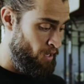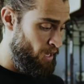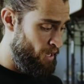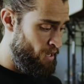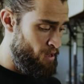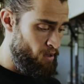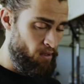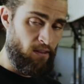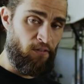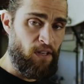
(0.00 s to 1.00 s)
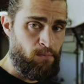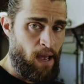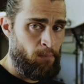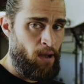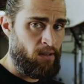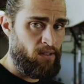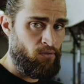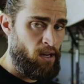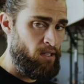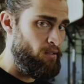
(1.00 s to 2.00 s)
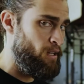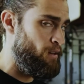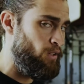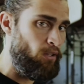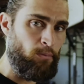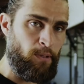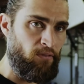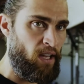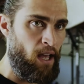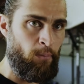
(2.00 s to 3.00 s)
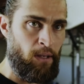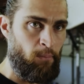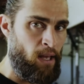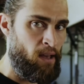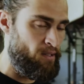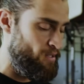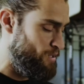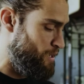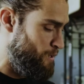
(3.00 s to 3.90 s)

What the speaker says: the feedback box is right here, kind of a little bit of a comment box.